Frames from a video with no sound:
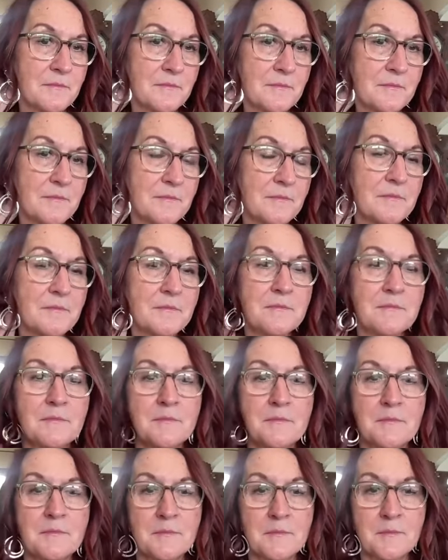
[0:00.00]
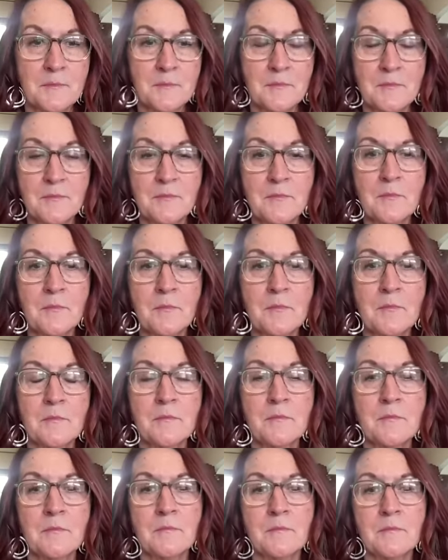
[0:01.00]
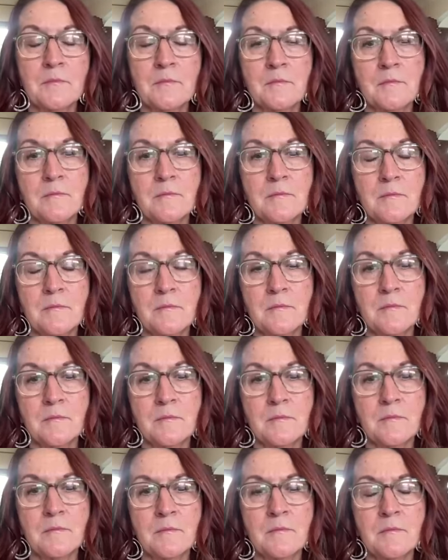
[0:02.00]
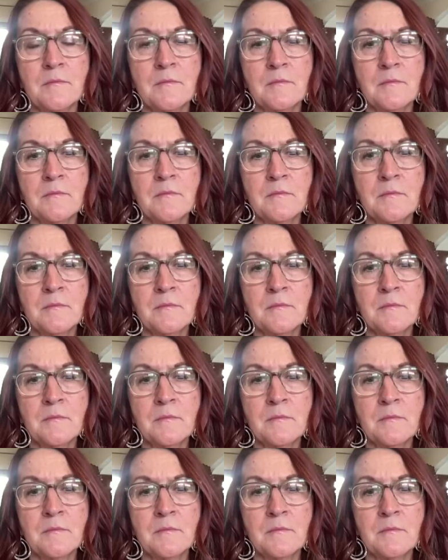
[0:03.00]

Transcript: [no speech]